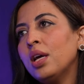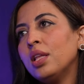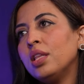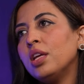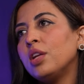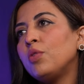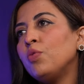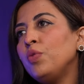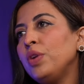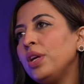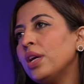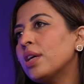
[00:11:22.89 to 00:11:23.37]

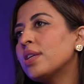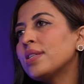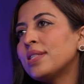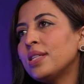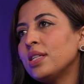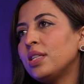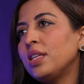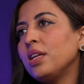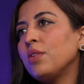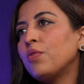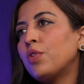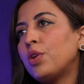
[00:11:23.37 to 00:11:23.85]
that we are
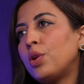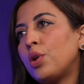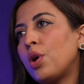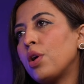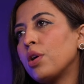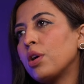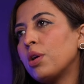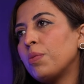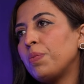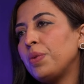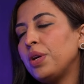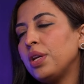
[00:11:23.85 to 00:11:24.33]
sitting for
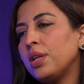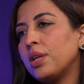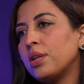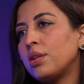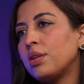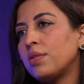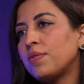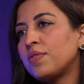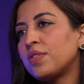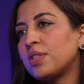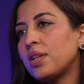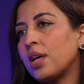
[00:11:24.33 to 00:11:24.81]
longer
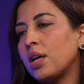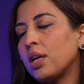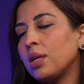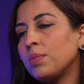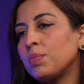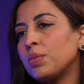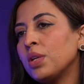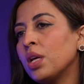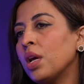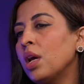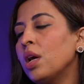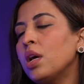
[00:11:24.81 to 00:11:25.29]
period of
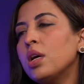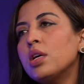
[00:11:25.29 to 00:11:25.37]
time.